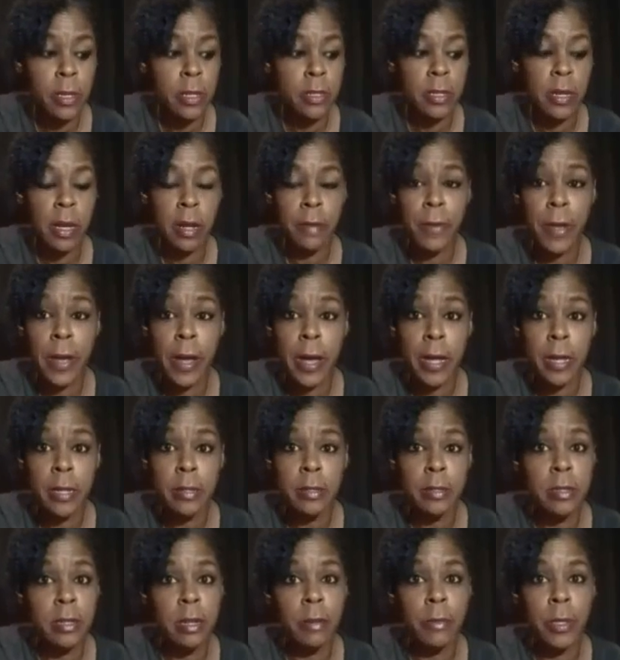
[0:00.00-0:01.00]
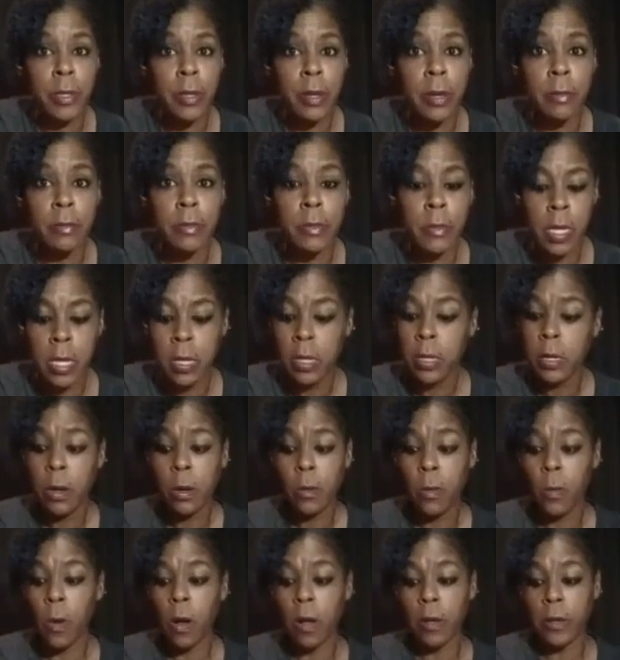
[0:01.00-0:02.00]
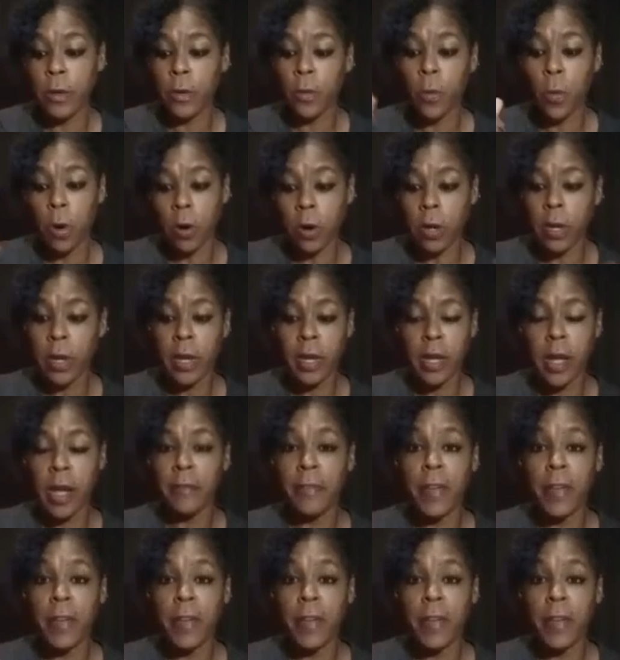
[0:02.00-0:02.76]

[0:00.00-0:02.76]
because I've had some of them while you're working.